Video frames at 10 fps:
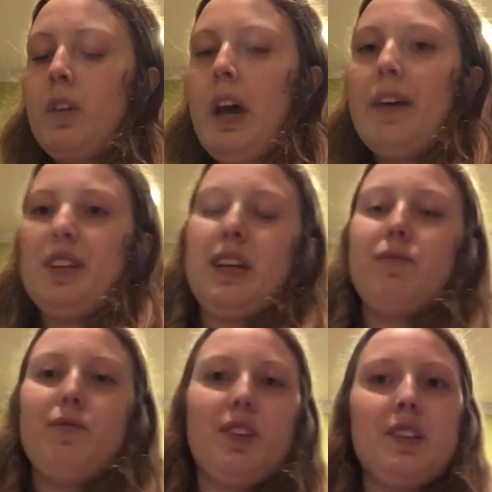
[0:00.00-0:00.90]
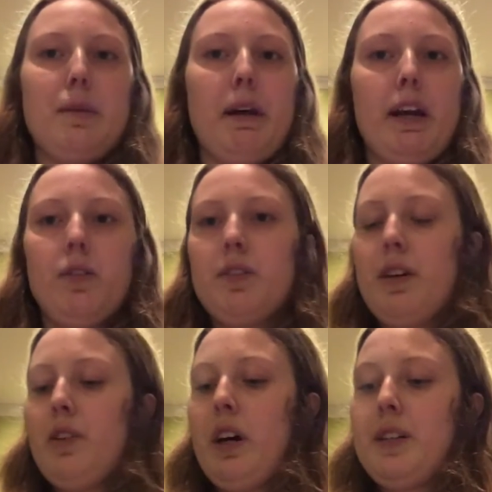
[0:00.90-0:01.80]
I had to see my notes. I
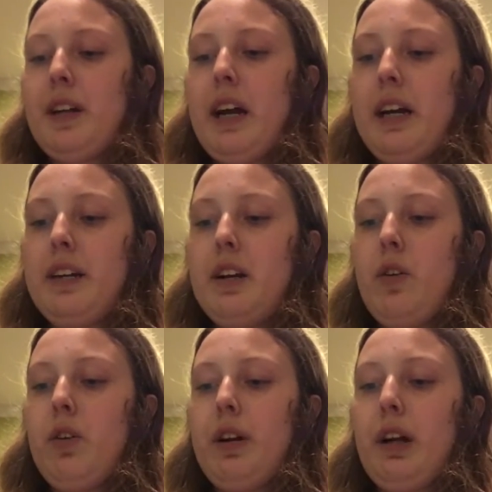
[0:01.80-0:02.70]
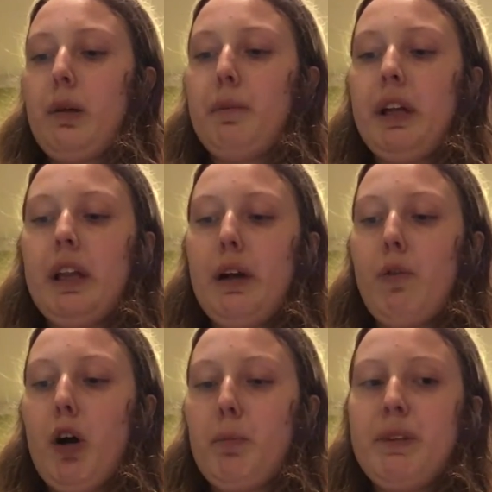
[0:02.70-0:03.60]
realized I had a note in a completely
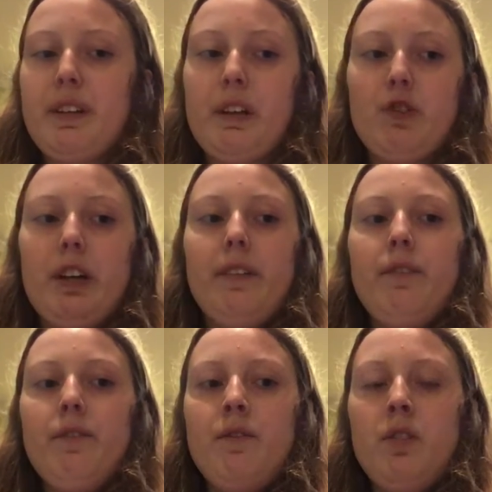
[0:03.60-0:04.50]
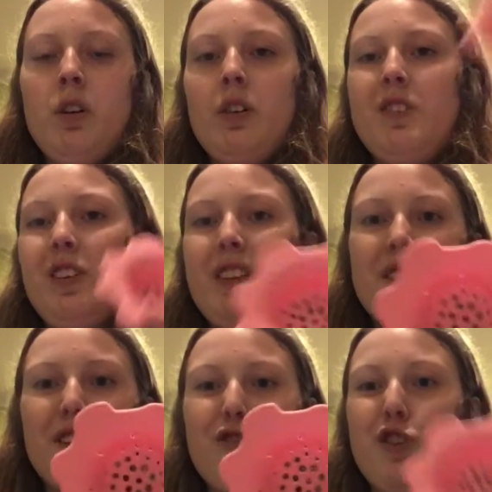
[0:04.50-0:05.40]
wrong position. So
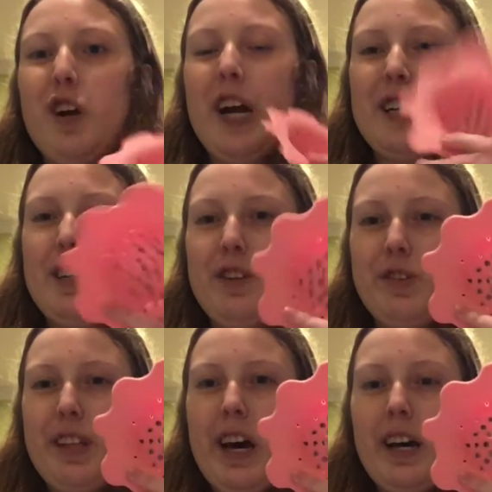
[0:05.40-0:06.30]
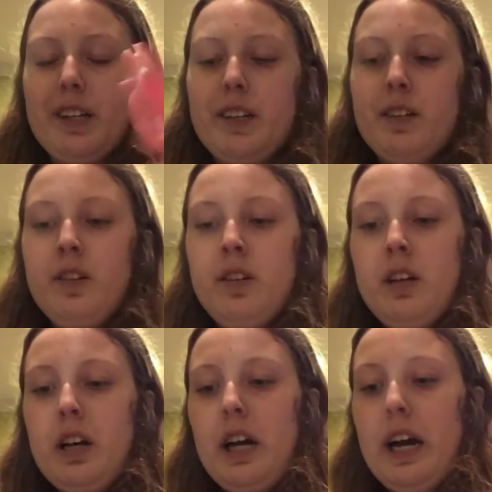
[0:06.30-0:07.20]
this is true, I did use that.
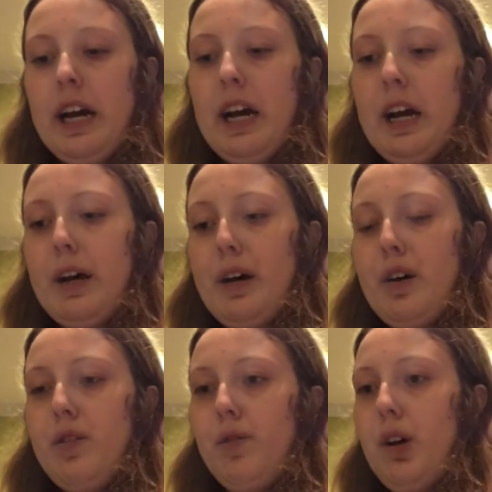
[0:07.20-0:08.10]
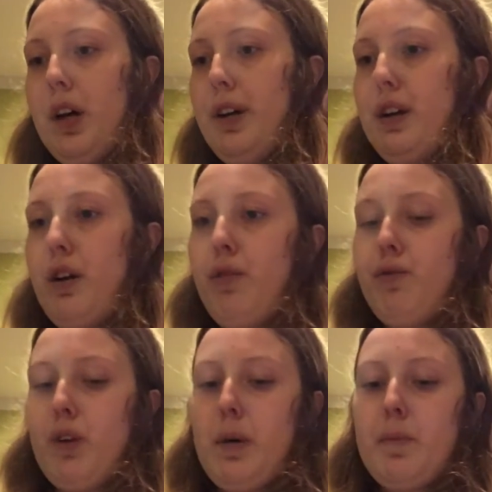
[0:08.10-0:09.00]
I had a note
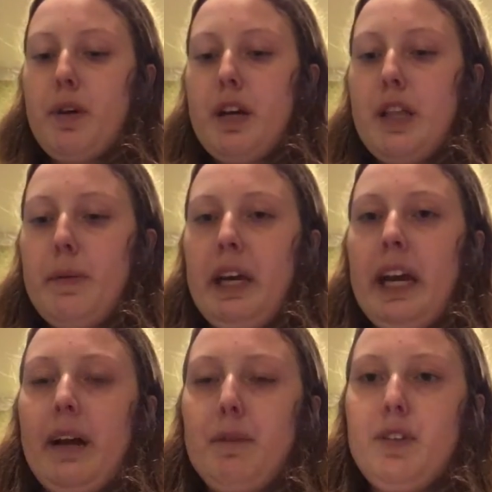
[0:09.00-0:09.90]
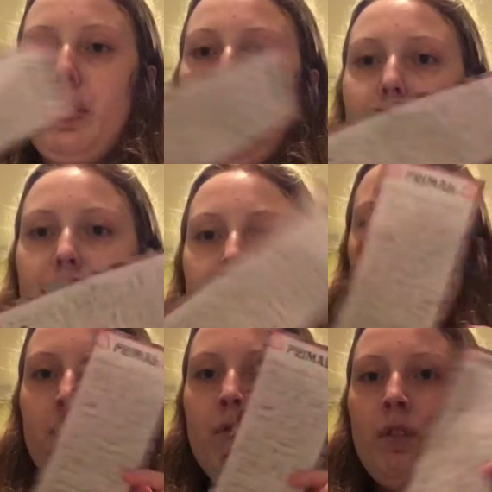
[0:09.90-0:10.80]
from, in the beginning, I'm using
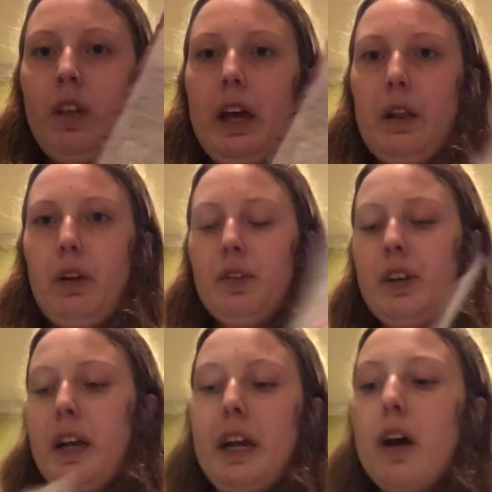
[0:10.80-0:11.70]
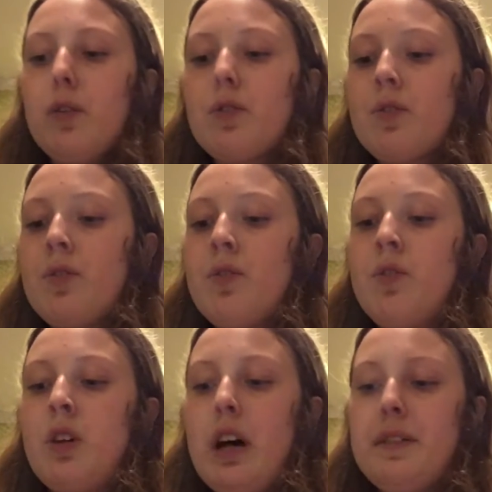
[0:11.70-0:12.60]
like little sticky notes
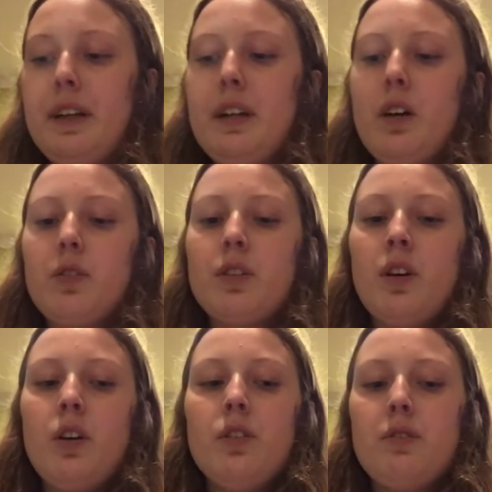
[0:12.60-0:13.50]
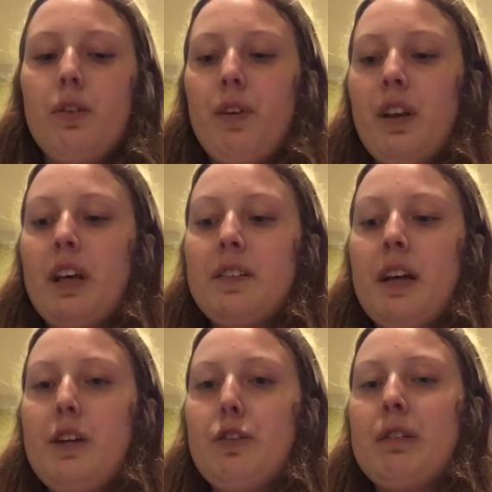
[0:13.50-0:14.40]
as a note. So for this,
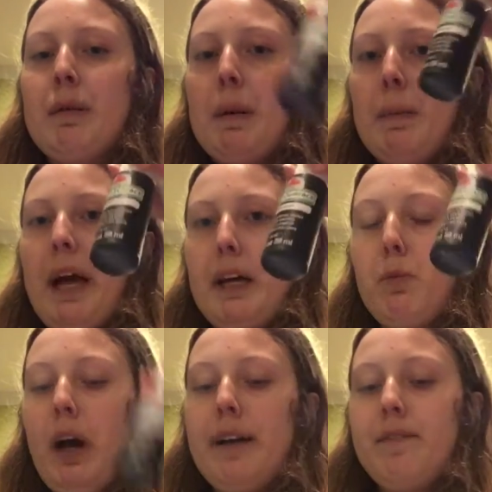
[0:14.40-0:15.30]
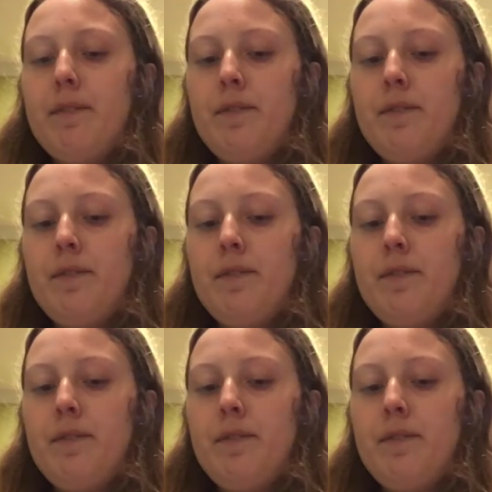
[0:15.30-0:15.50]
I used black and white,